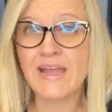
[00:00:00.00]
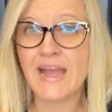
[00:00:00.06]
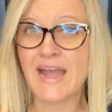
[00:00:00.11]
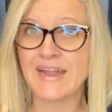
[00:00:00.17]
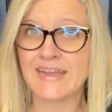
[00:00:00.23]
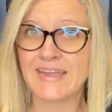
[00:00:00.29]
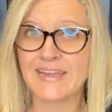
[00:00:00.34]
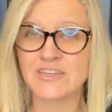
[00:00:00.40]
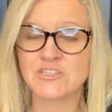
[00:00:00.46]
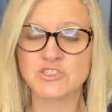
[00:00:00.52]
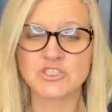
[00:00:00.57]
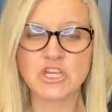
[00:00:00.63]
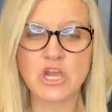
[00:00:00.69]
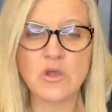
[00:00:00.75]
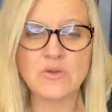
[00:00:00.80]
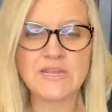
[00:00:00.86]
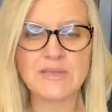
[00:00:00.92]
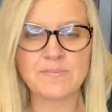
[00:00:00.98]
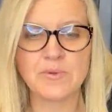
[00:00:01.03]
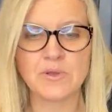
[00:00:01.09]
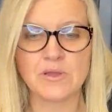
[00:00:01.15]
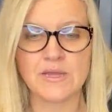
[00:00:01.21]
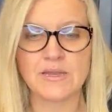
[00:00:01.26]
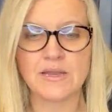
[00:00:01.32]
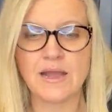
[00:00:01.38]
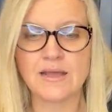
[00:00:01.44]
Attic, Jody
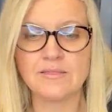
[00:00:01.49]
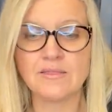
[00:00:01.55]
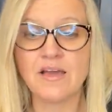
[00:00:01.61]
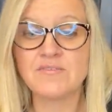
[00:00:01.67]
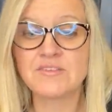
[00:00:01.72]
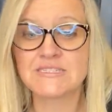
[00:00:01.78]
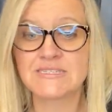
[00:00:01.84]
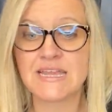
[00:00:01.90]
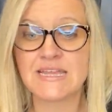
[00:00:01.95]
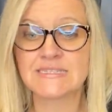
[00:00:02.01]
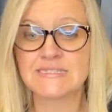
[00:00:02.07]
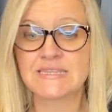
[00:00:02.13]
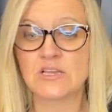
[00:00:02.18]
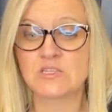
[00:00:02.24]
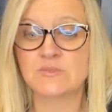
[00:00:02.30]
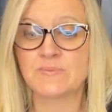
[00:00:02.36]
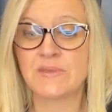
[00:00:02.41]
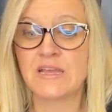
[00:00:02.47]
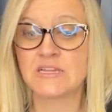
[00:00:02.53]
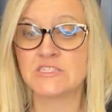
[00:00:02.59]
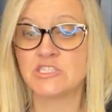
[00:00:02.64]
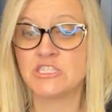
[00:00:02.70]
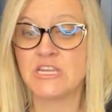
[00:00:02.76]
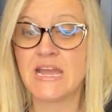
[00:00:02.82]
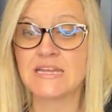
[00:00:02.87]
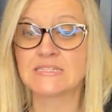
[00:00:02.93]
put, I love estate sales
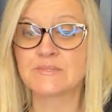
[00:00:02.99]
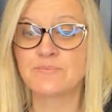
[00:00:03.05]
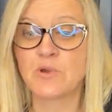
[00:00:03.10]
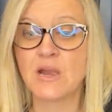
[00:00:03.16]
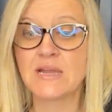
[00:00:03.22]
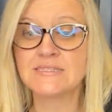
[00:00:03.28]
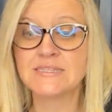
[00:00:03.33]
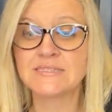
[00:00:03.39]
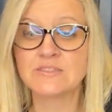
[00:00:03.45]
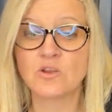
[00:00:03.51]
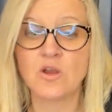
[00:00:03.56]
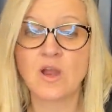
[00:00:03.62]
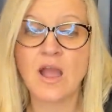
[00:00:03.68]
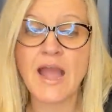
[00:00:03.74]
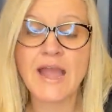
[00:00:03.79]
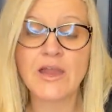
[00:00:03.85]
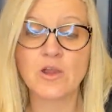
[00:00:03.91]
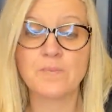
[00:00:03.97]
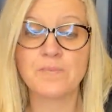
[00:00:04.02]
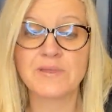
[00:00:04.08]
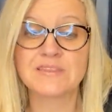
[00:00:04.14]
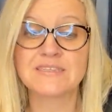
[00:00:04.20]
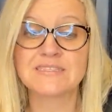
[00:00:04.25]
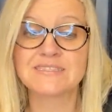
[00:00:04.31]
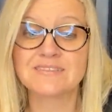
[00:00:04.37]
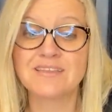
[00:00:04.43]
because yes, prices are higher,
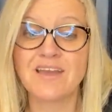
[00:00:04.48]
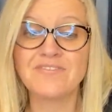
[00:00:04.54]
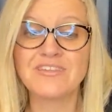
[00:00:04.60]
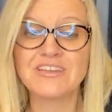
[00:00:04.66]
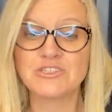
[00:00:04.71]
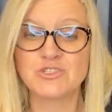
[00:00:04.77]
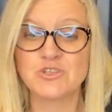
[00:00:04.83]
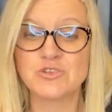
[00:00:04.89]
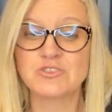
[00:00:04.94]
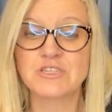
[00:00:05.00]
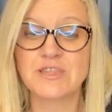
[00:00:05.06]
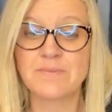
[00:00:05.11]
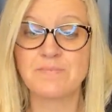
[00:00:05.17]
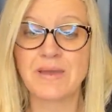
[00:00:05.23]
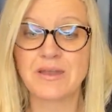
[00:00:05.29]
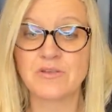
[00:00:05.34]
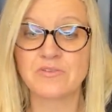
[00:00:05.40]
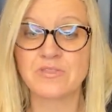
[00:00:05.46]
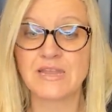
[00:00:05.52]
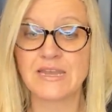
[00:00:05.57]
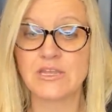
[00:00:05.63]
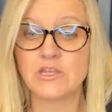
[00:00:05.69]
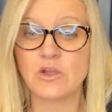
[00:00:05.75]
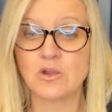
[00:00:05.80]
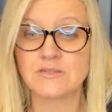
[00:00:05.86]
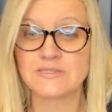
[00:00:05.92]
but the stuff is usually better than
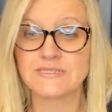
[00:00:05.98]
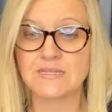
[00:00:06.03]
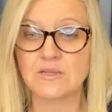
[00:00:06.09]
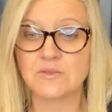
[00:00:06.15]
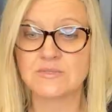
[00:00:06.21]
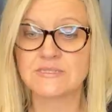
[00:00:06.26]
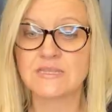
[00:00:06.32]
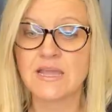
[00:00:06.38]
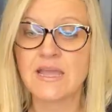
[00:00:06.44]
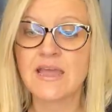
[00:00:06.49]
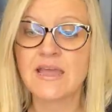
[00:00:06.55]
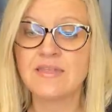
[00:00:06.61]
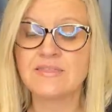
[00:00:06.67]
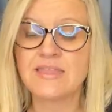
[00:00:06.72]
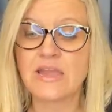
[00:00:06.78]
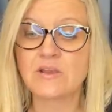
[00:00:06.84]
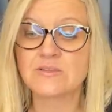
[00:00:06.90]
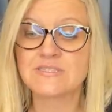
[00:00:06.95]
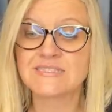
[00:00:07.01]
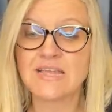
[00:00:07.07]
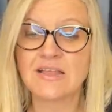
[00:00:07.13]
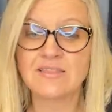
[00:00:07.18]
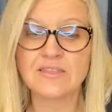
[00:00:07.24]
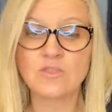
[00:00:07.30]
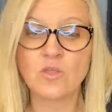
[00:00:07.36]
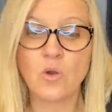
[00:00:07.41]
at yard sales. They are
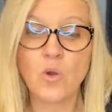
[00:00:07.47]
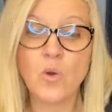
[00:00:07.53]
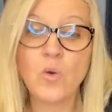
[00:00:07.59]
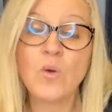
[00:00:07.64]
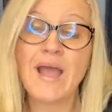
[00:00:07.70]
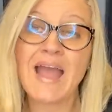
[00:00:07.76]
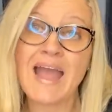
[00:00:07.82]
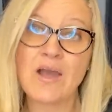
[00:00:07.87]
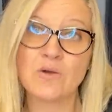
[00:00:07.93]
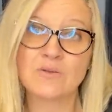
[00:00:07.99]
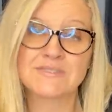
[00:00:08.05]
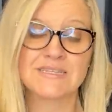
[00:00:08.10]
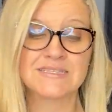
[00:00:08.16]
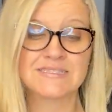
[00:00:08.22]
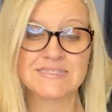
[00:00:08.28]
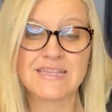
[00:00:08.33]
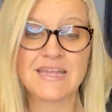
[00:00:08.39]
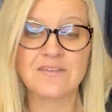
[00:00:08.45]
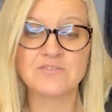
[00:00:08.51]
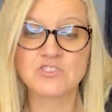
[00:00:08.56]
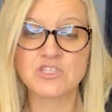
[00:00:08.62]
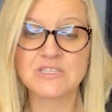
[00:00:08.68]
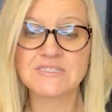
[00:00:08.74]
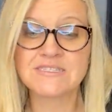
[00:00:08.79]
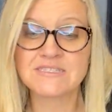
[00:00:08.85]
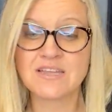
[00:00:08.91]
selling the whole house instead of
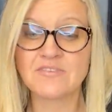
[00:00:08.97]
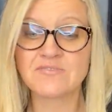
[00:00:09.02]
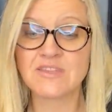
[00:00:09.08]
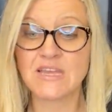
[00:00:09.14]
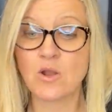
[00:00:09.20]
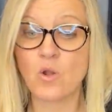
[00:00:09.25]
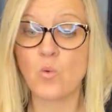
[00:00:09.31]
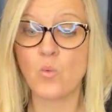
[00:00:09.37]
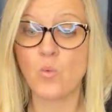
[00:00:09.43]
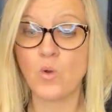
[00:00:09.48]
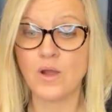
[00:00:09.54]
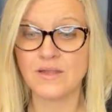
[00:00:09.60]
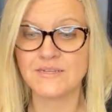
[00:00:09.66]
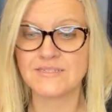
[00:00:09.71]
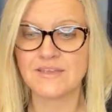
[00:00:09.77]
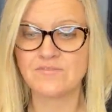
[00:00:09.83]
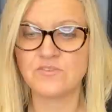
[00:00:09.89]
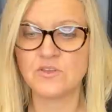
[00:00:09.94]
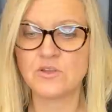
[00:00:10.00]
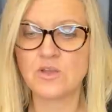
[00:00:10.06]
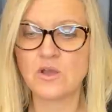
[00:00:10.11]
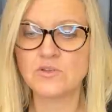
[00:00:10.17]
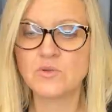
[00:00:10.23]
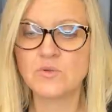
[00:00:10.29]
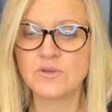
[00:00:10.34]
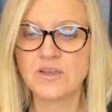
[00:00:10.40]
just stuff they don't want. If you
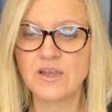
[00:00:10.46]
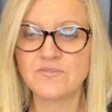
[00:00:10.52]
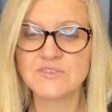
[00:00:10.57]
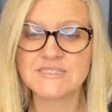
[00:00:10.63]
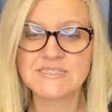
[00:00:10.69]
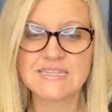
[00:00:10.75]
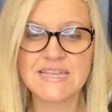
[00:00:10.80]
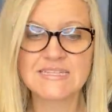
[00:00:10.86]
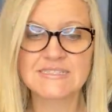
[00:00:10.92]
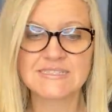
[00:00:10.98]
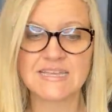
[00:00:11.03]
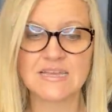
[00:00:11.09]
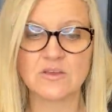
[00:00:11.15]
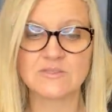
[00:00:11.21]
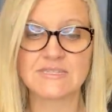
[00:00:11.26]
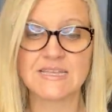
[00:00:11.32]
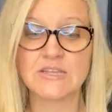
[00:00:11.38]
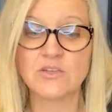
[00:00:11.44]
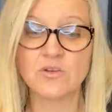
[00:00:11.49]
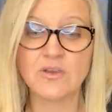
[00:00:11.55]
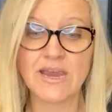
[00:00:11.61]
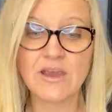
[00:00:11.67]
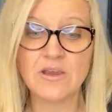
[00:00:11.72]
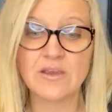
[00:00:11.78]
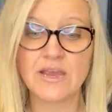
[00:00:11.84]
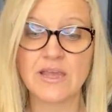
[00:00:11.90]
go to enough estate sales in your
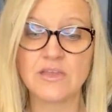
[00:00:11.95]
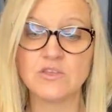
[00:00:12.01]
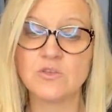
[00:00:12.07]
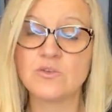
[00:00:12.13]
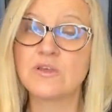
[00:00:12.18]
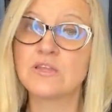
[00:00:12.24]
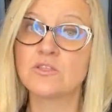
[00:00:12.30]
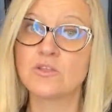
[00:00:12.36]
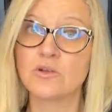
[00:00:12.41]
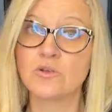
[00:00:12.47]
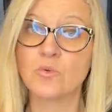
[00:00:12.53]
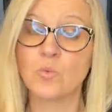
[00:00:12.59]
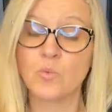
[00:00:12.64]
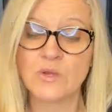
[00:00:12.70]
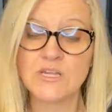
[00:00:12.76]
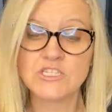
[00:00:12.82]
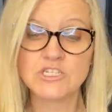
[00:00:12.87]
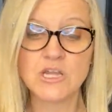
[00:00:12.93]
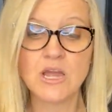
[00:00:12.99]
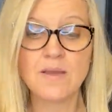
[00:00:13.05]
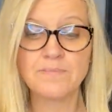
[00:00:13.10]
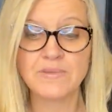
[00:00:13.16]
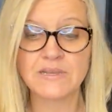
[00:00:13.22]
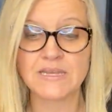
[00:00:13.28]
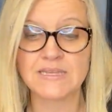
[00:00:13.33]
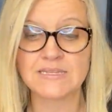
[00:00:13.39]
area, you can learn which
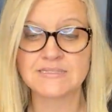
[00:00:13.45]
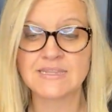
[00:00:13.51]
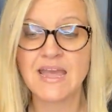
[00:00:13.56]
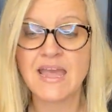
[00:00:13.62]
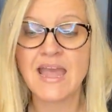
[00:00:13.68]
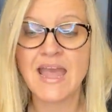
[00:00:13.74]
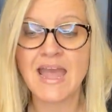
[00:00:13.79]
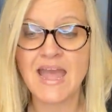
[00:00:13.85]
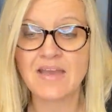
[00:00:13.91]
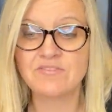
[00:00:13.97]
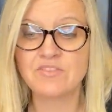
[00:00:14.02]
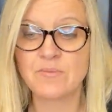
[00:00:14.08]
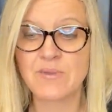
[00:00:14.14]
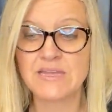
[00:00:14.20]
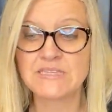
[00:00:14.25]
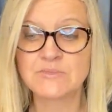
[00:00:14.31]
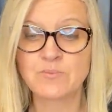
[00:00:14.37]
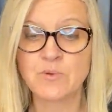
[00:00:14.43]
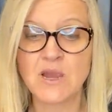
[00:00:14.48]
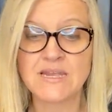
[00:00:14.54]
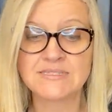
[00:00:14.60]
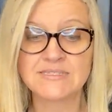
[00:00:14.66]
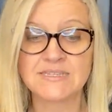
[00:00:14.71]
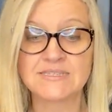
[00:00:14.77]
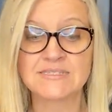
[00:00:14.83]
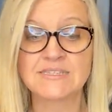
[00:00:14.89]
companies have the best
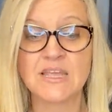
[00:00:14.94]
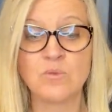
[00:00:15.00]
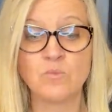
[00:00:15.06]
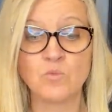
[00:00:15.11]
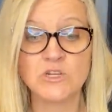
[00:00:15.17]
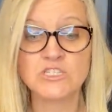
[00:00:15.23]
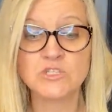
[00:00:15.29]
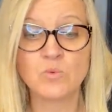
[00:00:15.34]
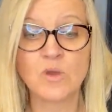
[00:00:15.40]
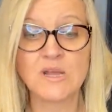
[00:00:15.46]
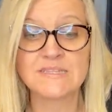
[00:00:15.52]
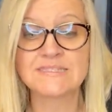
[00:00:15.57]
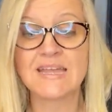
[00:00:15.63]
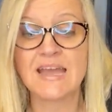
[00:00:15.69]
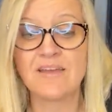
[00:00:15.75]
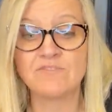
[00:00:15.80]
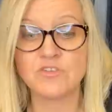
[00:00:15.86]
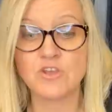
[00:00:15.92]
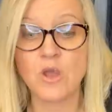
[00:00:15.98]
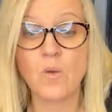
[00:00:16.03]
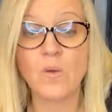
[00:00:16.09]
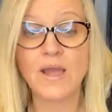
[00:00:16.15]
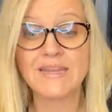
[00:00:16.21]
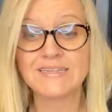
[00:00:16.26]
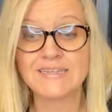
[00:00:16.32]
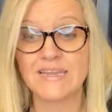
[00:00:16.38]
prices and which ones have
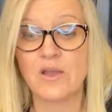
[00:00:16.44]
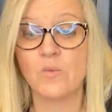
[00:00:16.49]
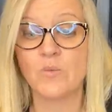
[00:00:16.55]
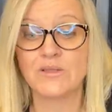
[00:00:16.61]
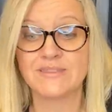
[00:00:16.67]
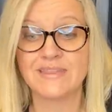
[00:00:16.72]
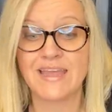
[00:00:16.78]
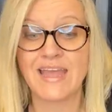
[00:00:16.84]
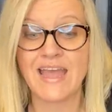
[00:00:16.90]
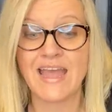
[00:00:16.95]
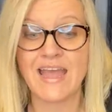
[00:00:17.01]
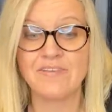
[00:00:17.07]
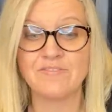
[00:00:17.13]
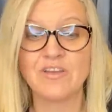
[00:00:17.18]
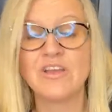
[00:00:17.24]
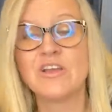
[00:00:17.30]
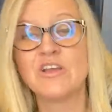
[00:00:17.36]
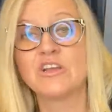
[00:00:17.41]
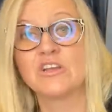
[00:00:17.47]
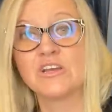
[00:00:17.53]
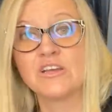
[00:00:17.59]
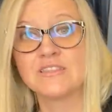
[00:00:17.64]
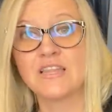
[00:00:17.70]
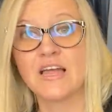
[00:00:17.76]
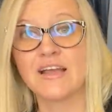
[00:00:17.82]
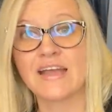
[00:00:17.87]
no idea what they have.
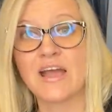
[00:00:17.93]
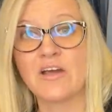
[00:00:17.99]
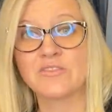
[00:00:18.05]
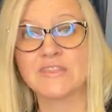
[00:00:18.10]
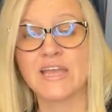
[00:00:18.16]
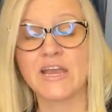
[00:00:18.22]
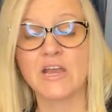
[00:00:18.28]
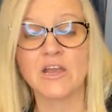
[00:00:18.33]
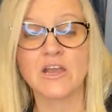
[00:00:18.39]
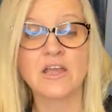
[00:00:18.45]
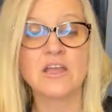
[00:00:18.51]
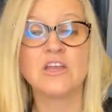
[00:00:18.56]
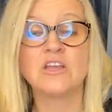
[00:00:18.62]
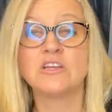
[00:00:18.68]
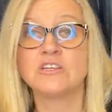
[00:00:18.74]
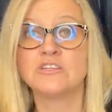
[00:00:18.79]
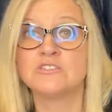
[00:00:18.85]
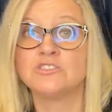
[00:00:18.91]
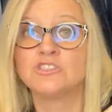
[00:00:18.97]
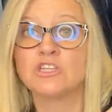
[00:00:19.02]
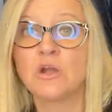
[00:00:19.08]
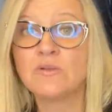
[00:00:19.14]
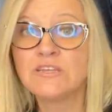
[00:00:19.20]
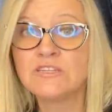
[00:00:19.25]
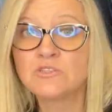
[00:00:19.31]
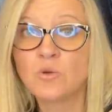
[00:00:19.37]
Good luck out there.
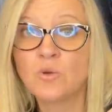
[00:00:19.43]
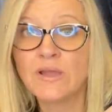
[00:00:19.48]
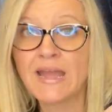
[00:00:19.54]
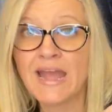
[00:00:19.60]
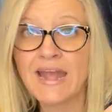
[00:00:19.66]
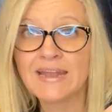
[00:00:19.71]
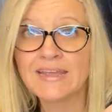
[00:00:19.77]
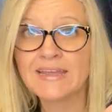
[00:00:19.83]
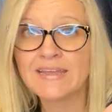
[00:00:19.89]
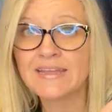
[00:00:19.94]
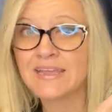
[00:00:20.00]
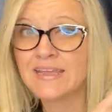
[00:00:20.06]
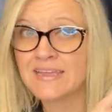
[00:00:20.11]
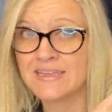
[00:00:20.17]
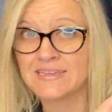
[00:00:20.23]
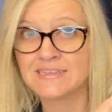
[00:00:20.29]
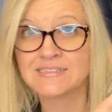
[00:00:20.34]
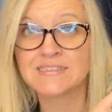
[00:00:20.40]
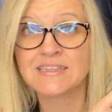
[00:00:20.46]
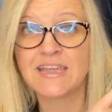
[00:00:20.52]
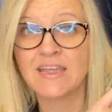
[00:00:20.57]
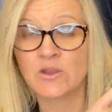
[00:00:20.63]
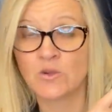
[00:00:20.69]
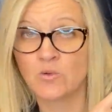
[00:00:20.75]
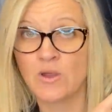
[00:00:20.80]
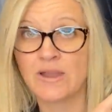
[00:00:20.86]
Jody Toy Attic is
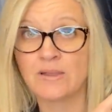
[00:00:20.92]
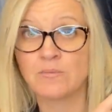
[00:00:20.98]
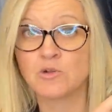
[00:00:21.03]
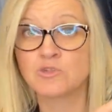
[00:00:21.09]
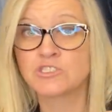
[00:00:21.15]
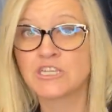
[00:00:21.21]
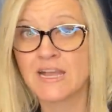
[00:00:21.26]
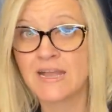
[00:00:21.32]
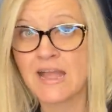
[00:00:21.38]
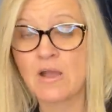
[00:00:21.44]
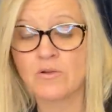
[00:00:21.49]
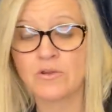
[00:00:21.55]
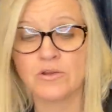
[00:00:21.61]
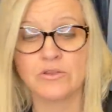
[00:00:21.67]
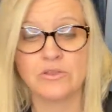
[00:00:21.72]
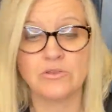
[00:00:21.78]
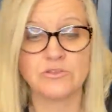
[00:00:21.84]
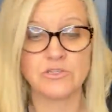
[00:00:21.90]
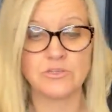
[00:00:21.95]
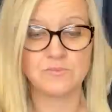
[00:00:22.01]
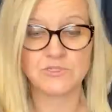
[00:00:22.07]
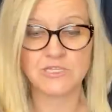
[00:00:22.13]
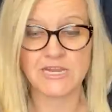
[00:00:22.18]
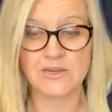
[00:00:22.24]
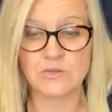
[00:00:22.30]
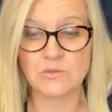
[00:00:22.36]
incredible. Check out her YouTube
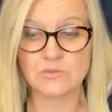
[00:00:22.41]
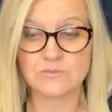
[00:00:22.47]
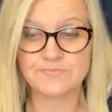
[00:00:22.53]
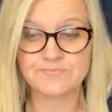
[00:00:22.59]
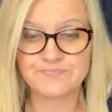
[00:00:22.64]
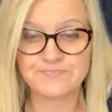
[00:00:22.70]
channel.